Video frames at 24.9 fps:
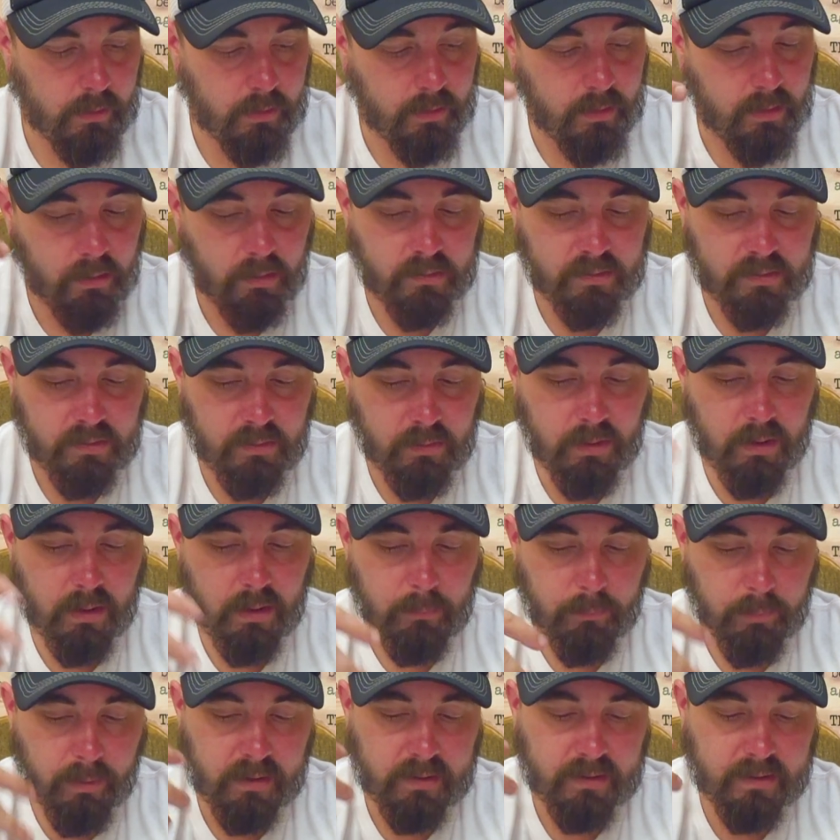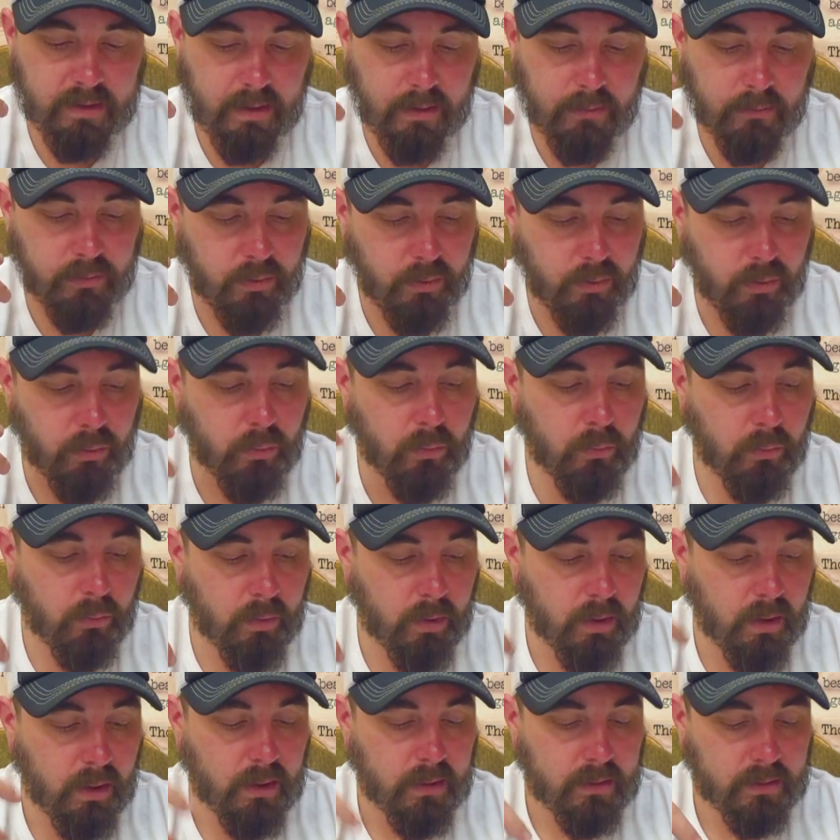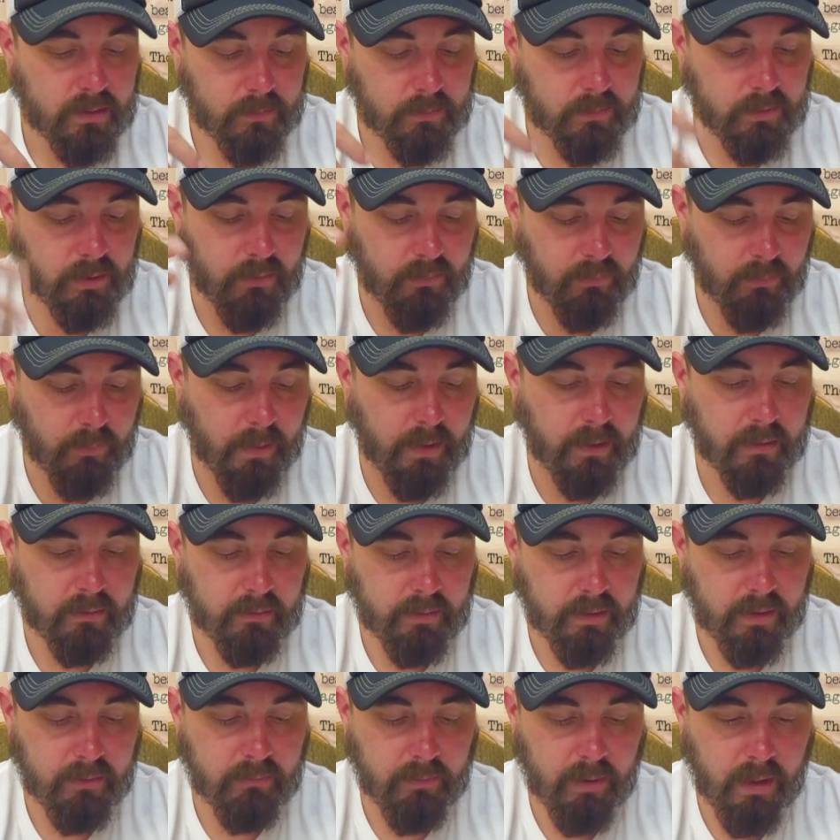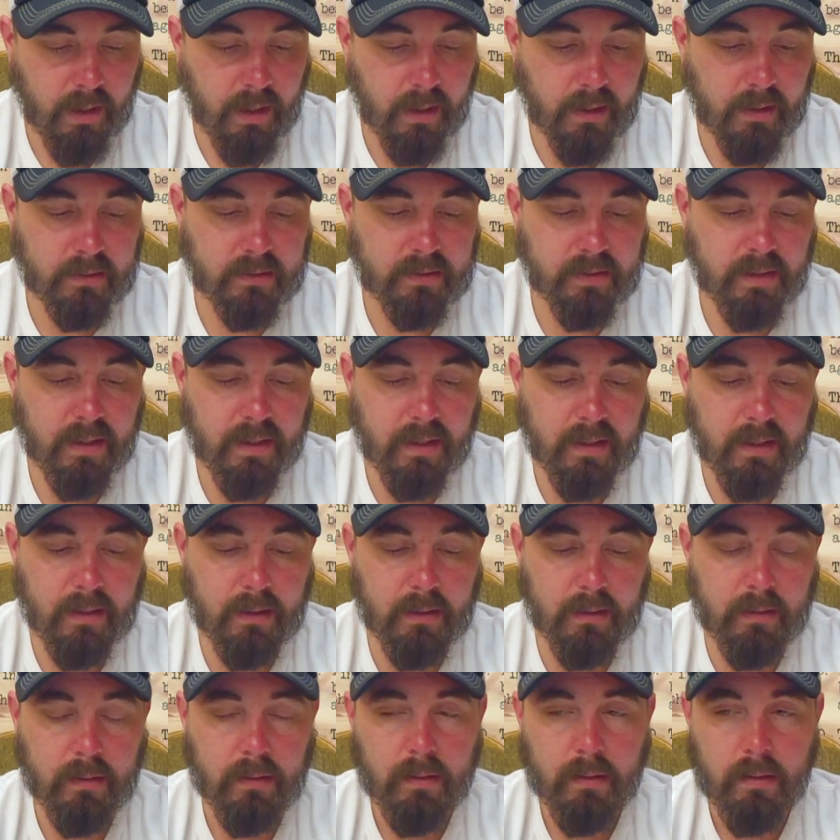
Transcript: it also kind of breaks down to some stuff about the Levites and